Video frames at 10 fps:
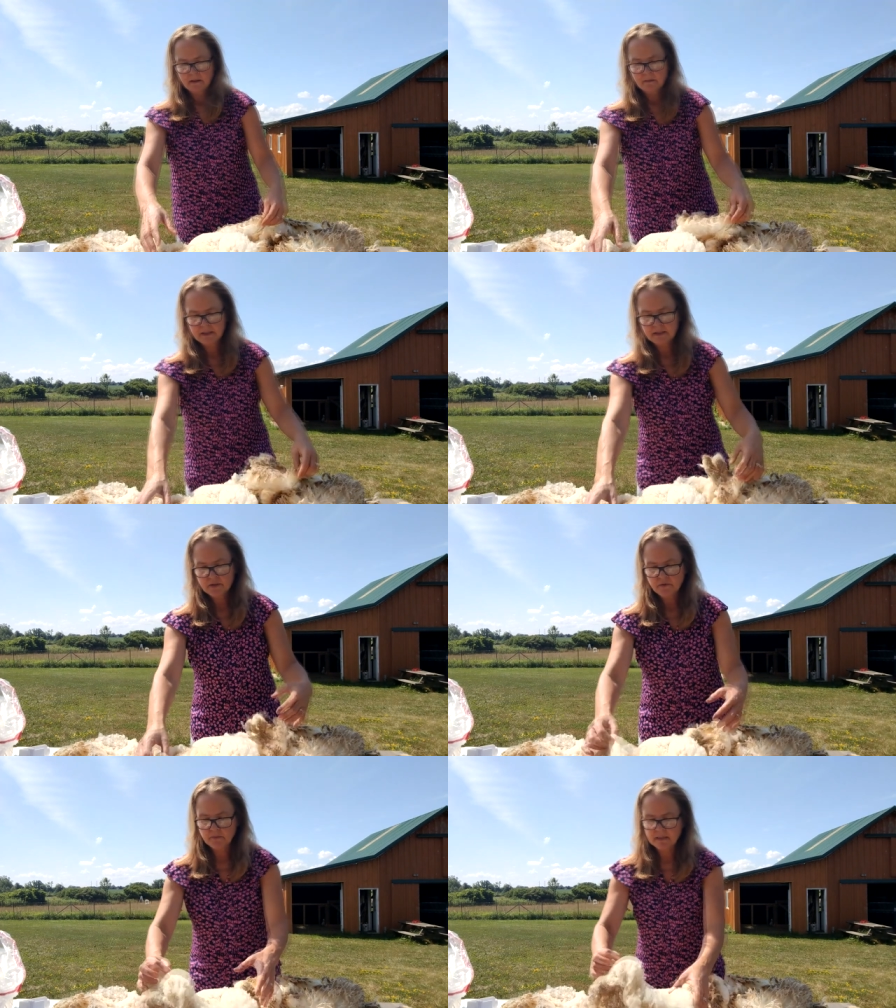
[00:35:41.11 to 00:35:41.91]

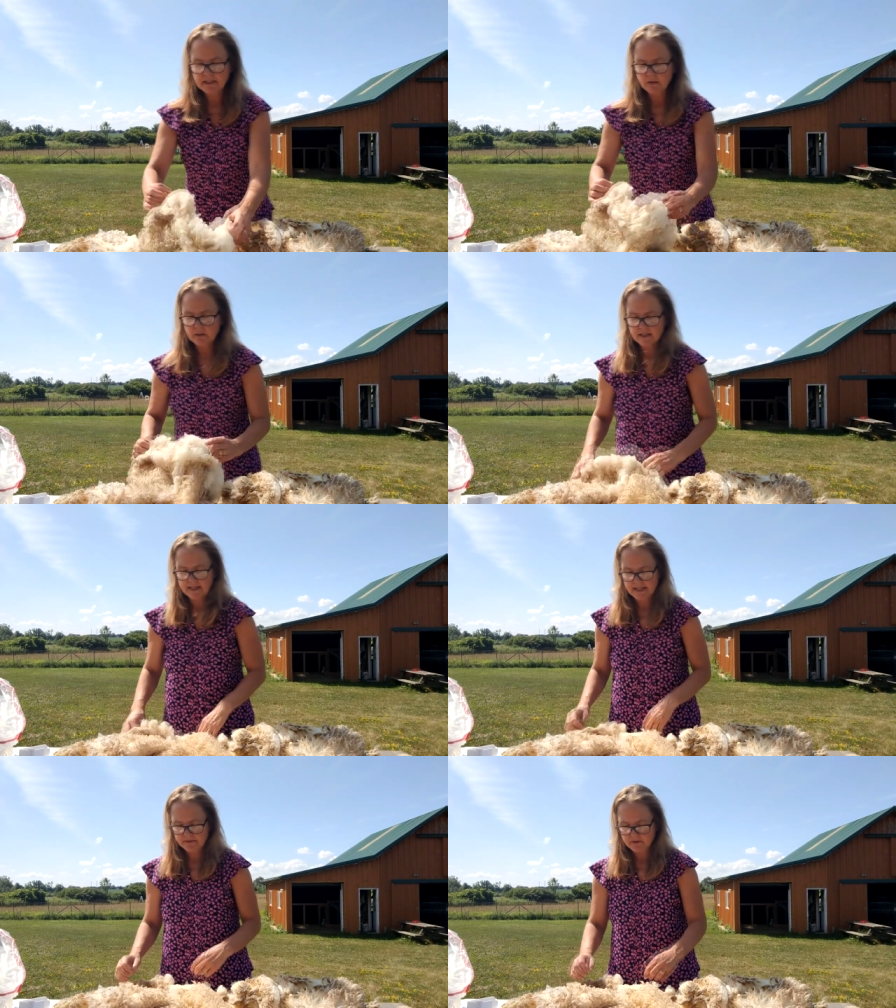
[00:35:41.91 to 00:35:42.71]
because for me, I want to
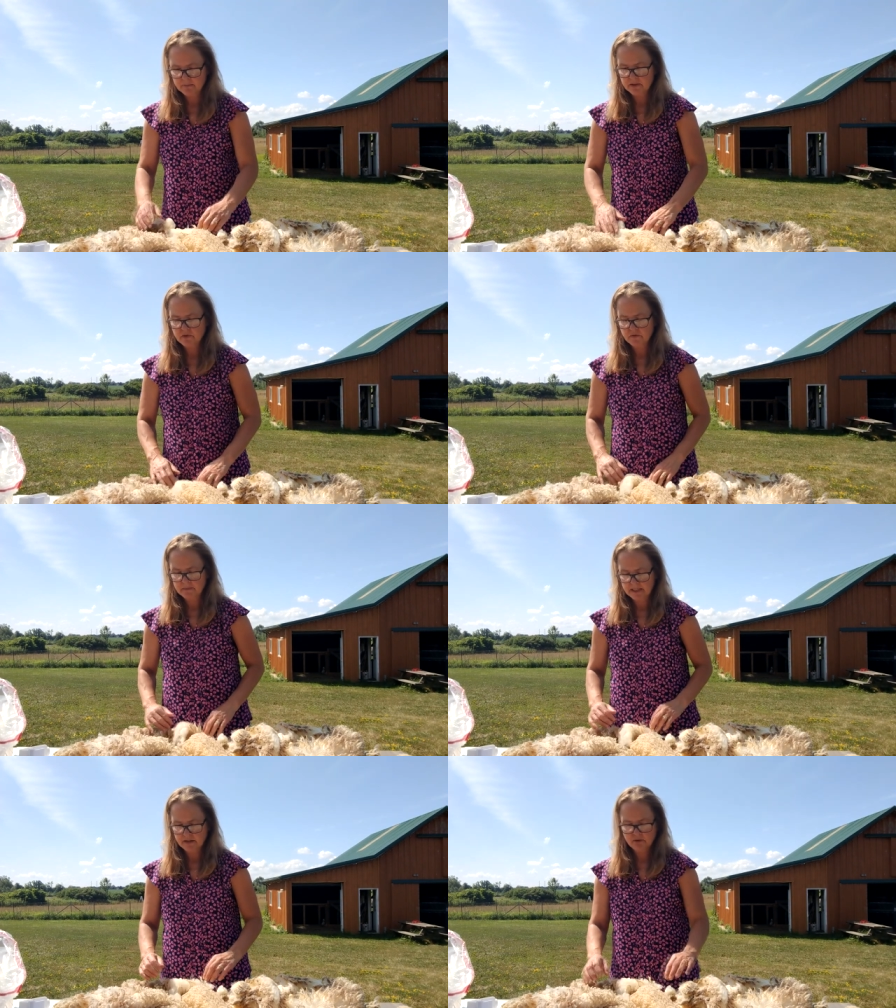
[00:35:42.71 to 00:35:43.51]
have as much from
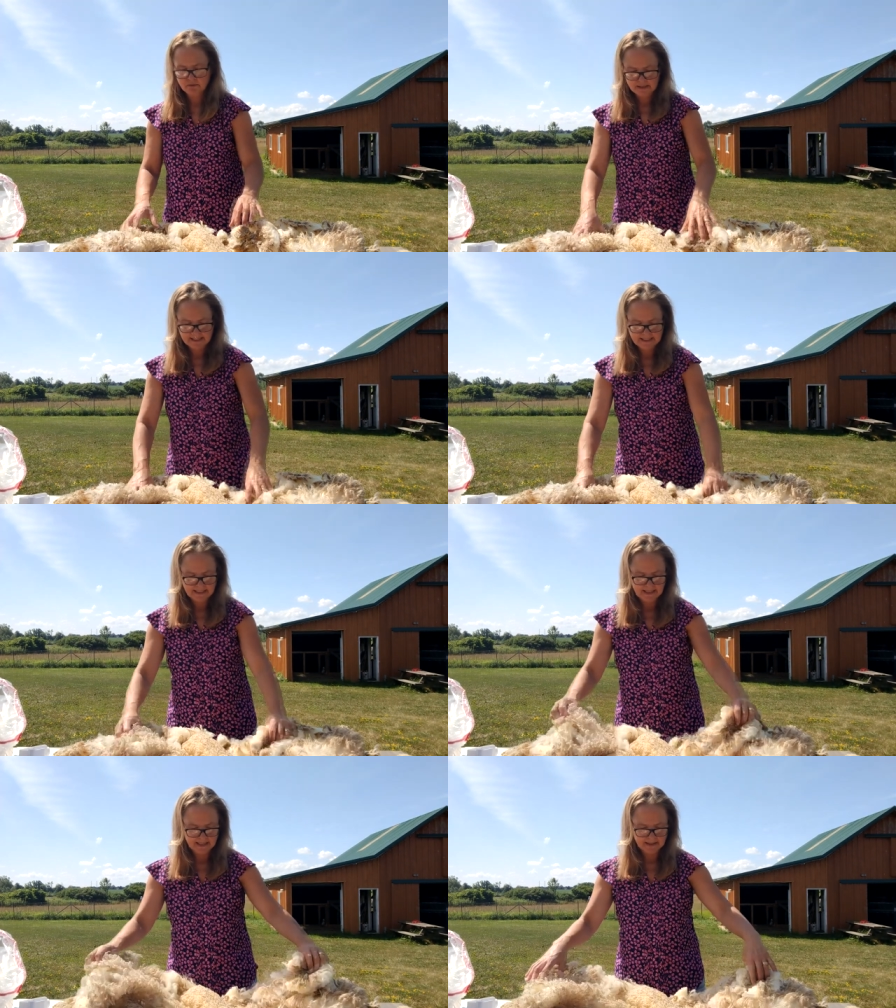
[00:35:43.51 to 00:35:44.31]
that ewe as I
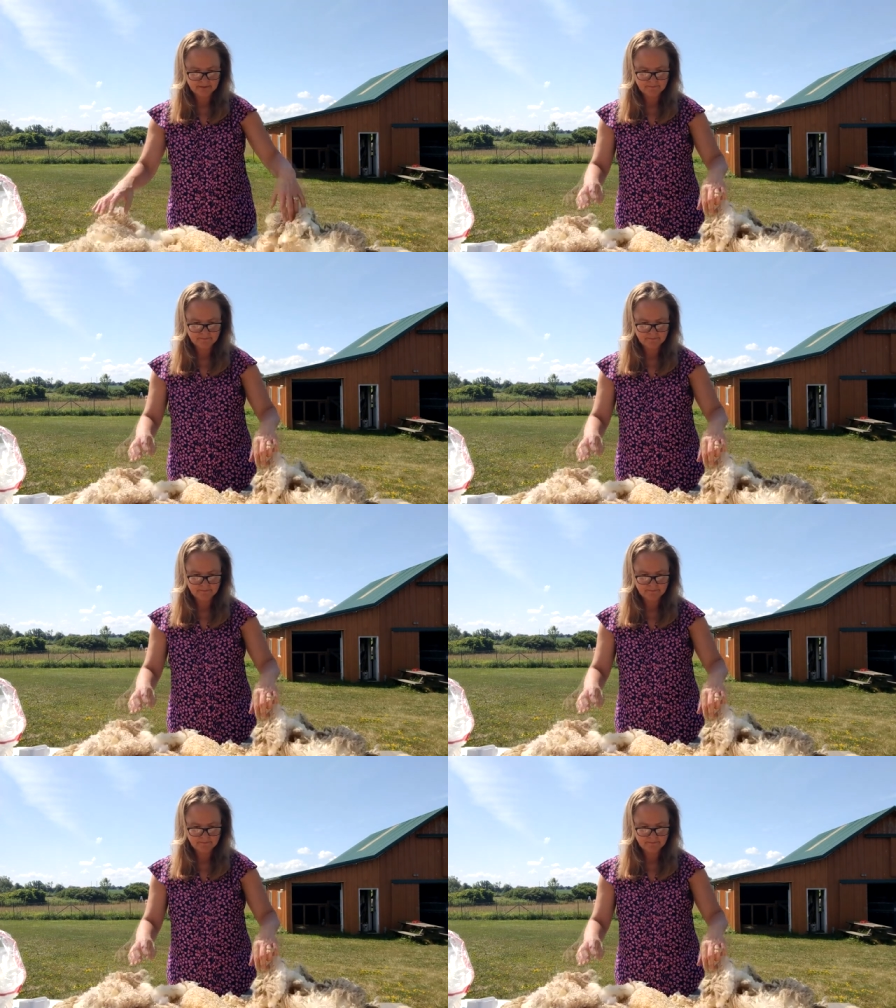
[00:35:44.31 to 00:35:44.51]
can get.